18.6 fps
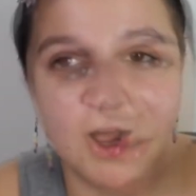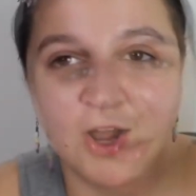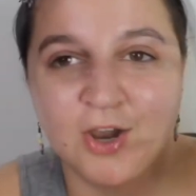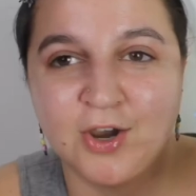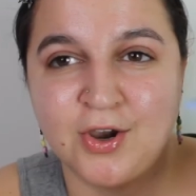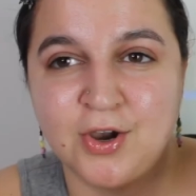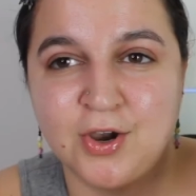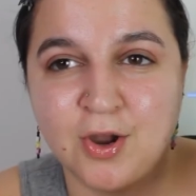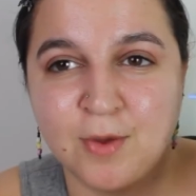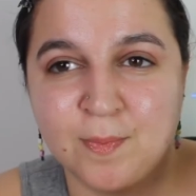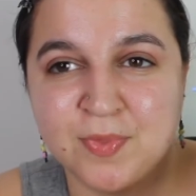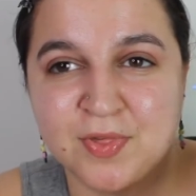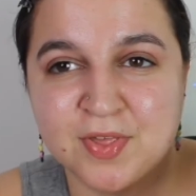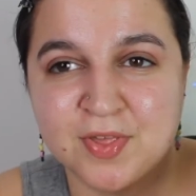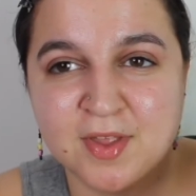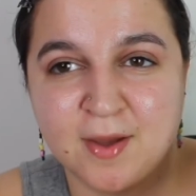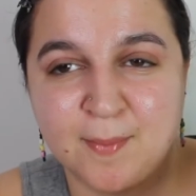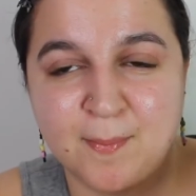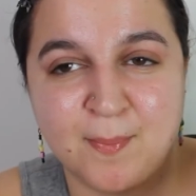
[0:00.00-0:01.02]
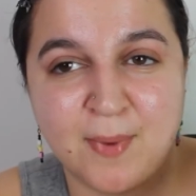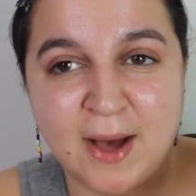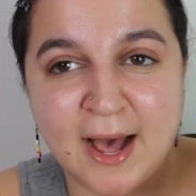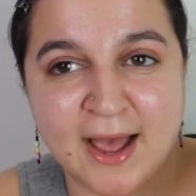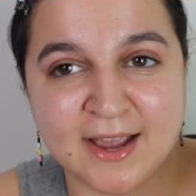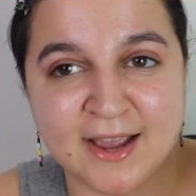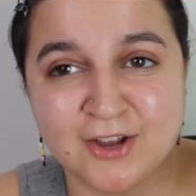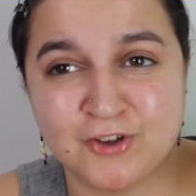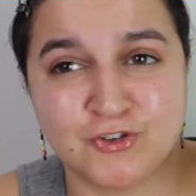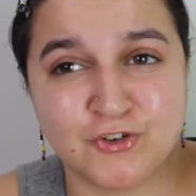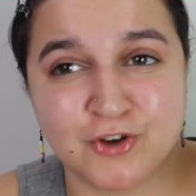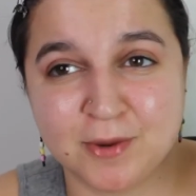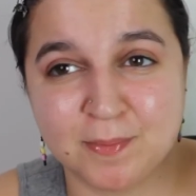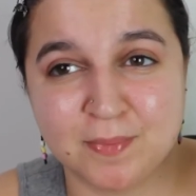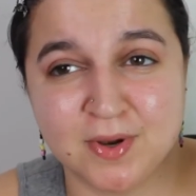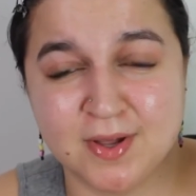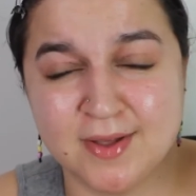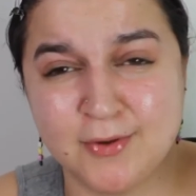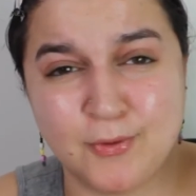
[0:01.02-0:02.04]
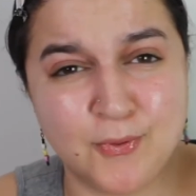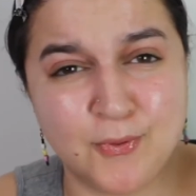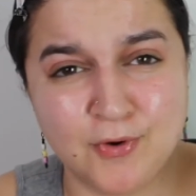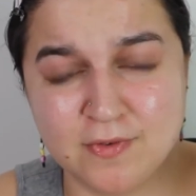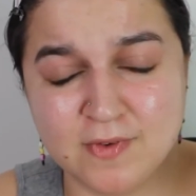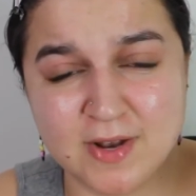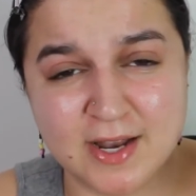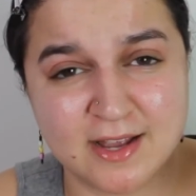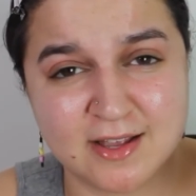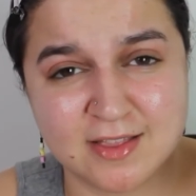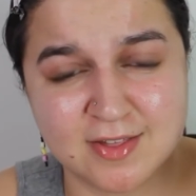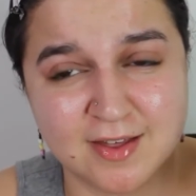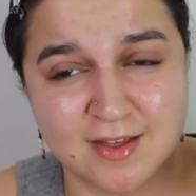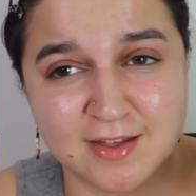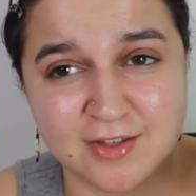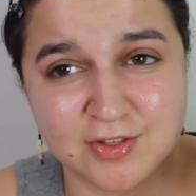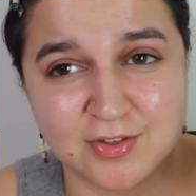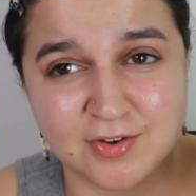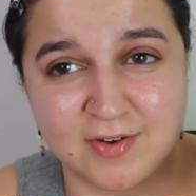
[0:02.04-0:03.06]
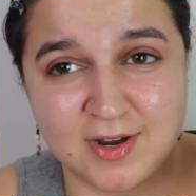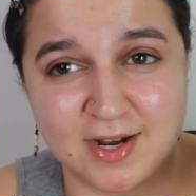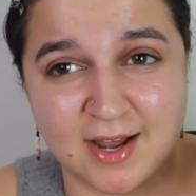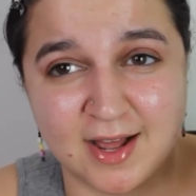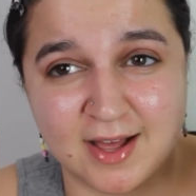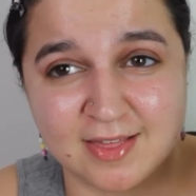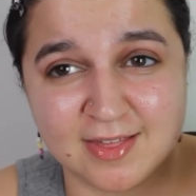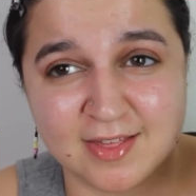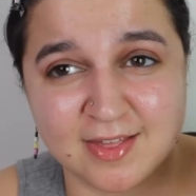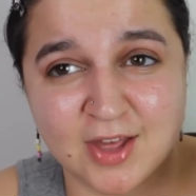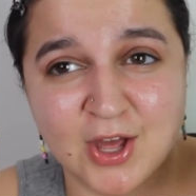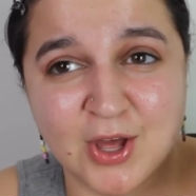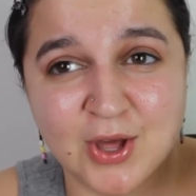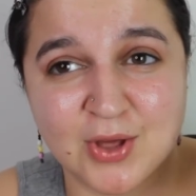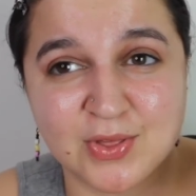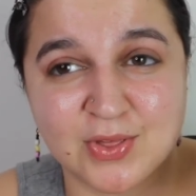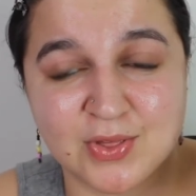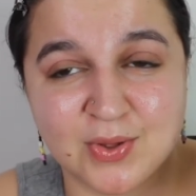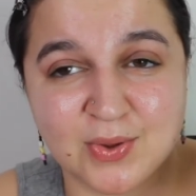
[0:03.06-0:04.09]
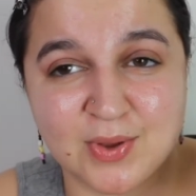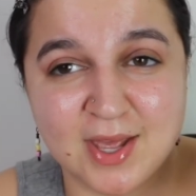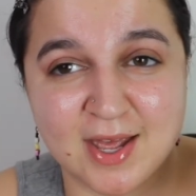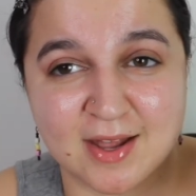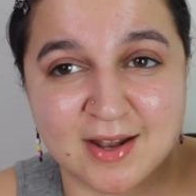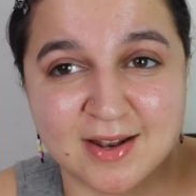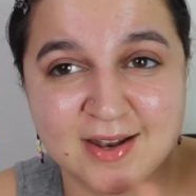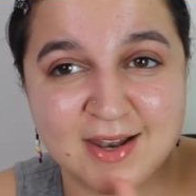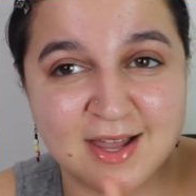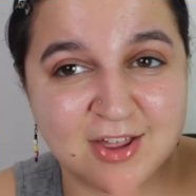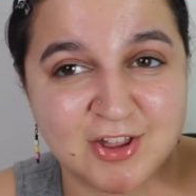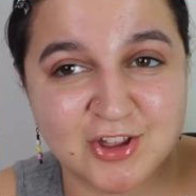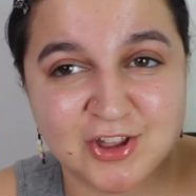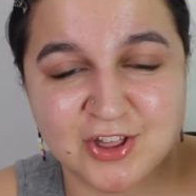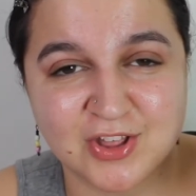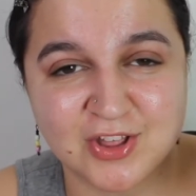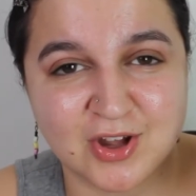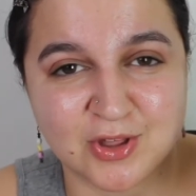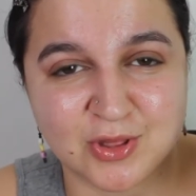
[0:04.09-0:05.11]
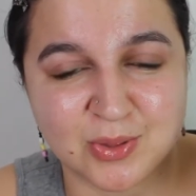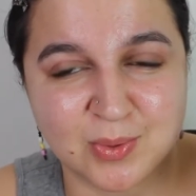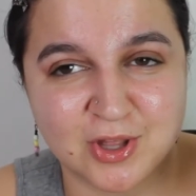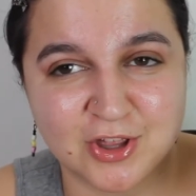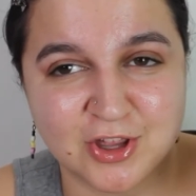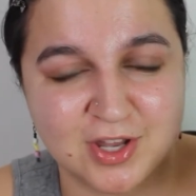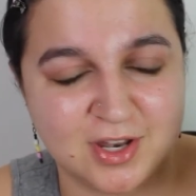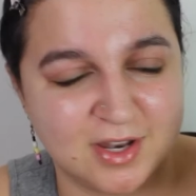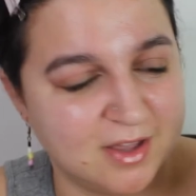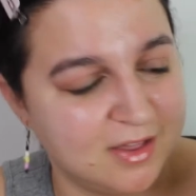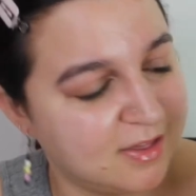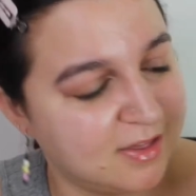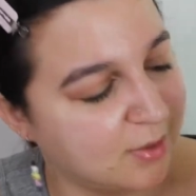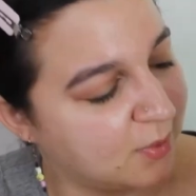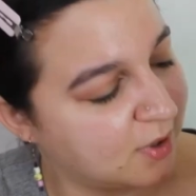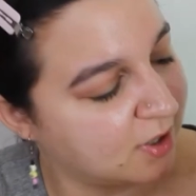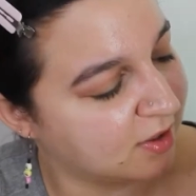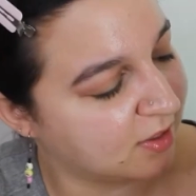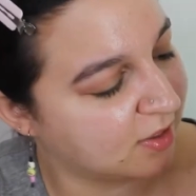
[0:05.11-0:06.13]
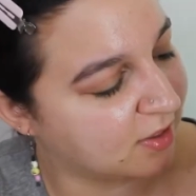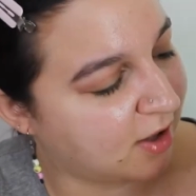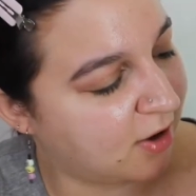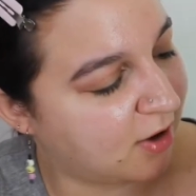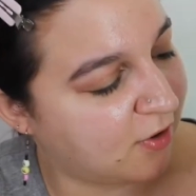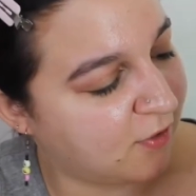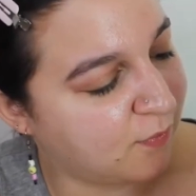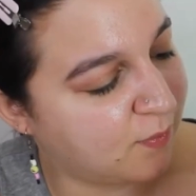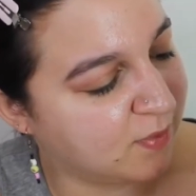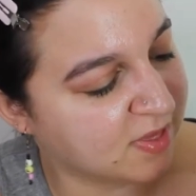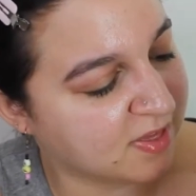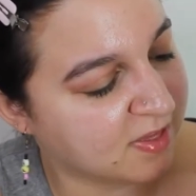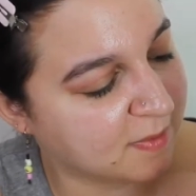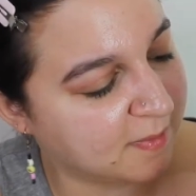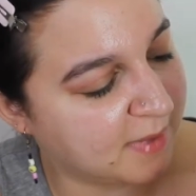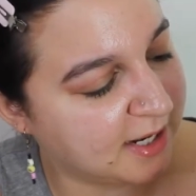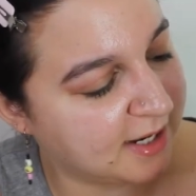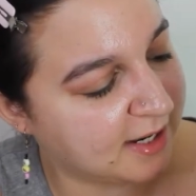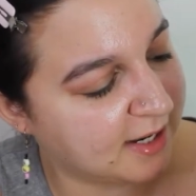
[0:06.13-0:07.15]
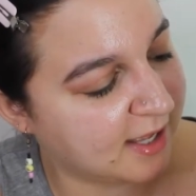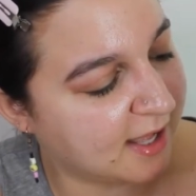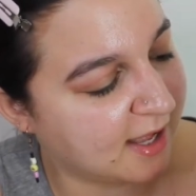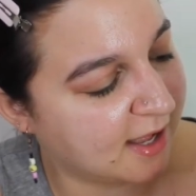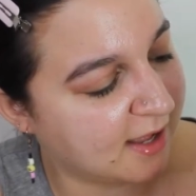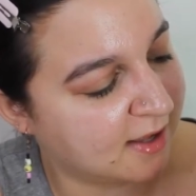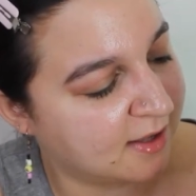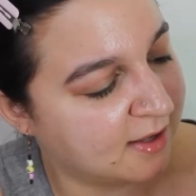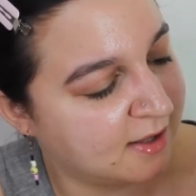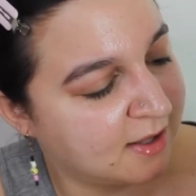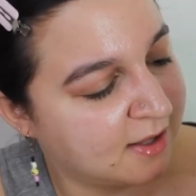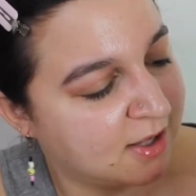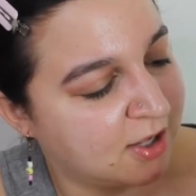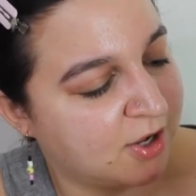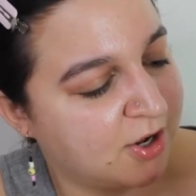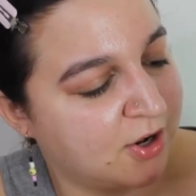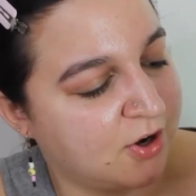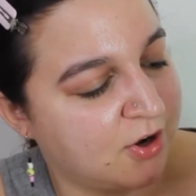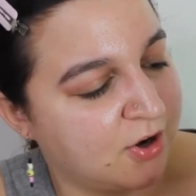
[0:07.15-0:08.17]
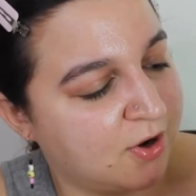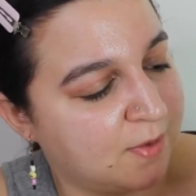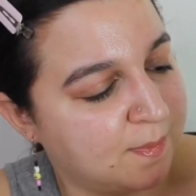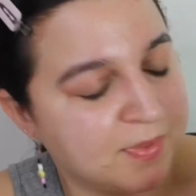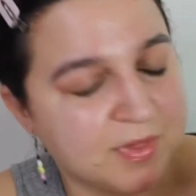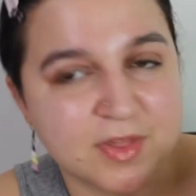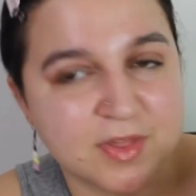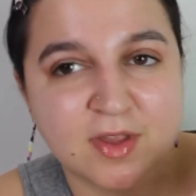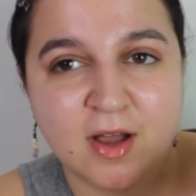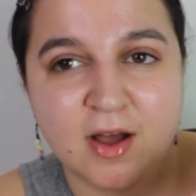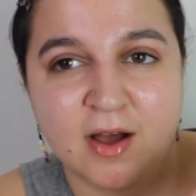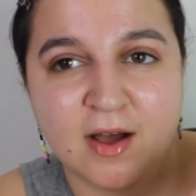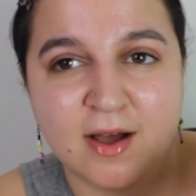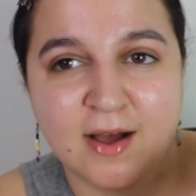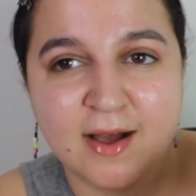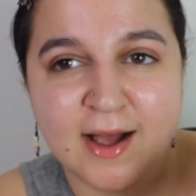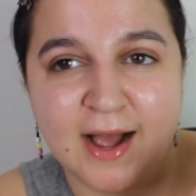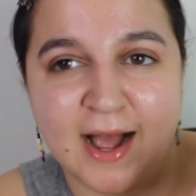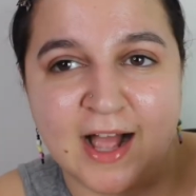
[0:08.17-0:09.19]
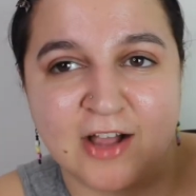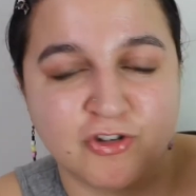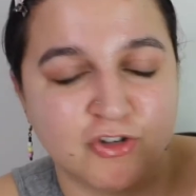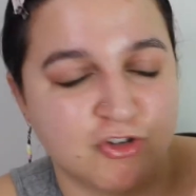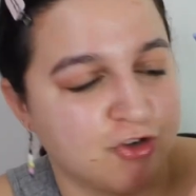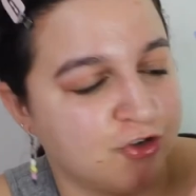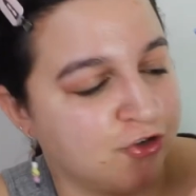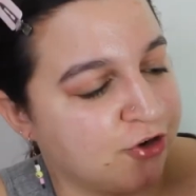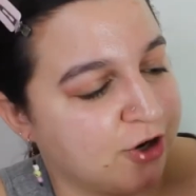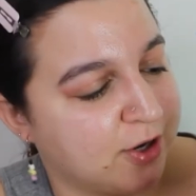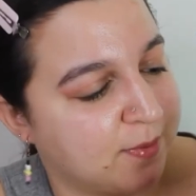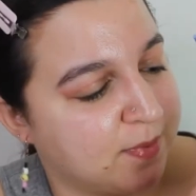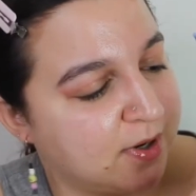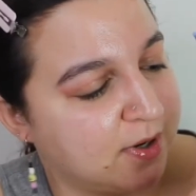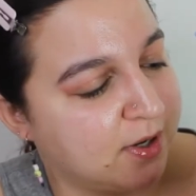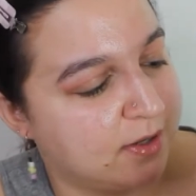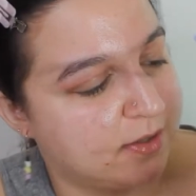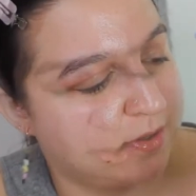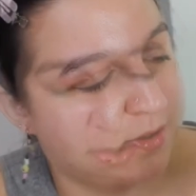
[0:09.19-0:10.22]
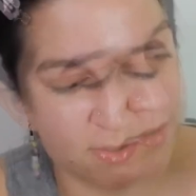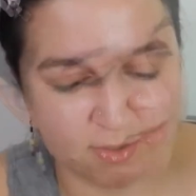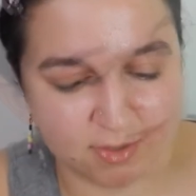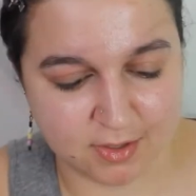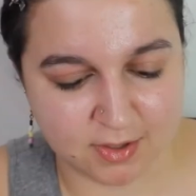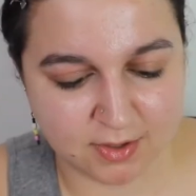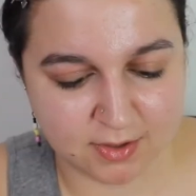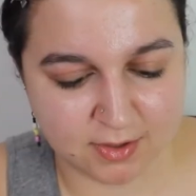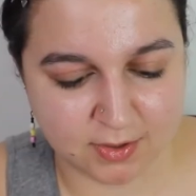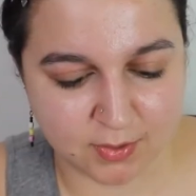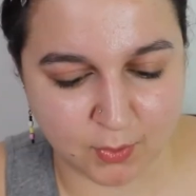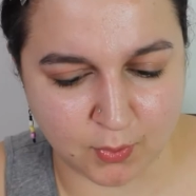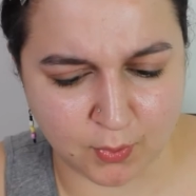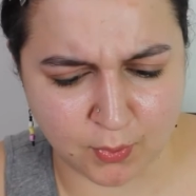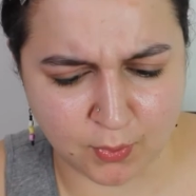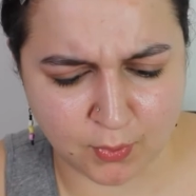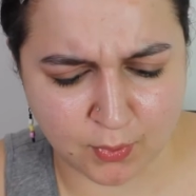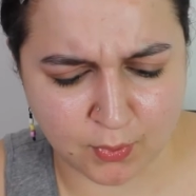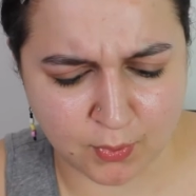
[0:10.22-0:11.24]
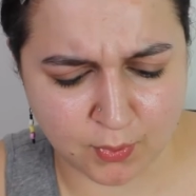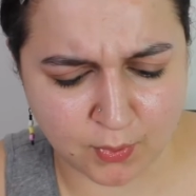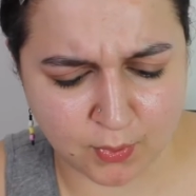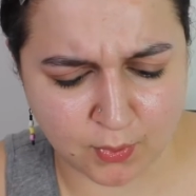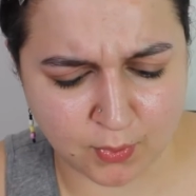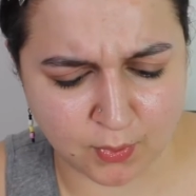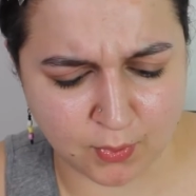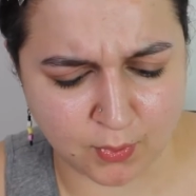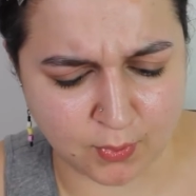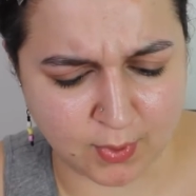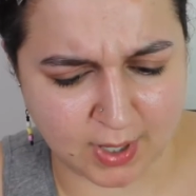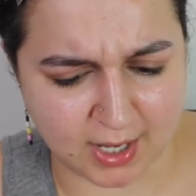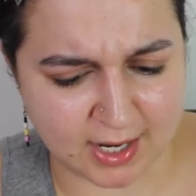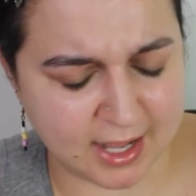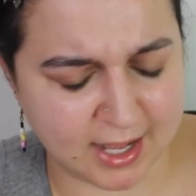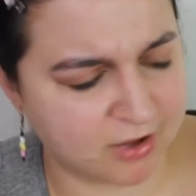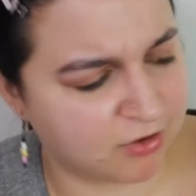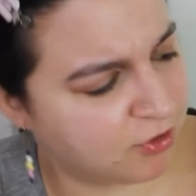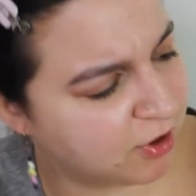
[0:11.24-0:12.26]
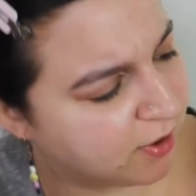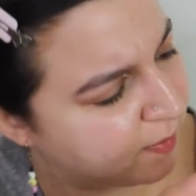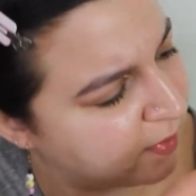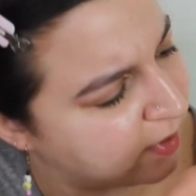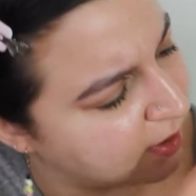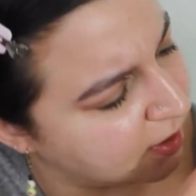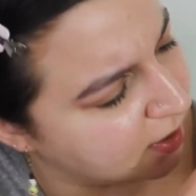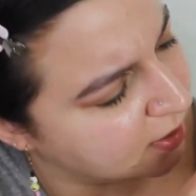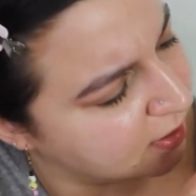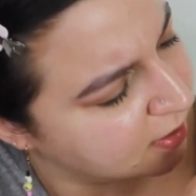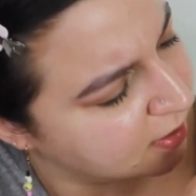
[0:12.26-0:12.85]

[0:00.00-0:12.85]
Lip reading: Lobster, Bike, Triplet, all related to her storylines. So yeah, let's just start swatching this. So we're going to start off with Smelly Cat, Lobster and Triplet. Ooh, I like Triplet.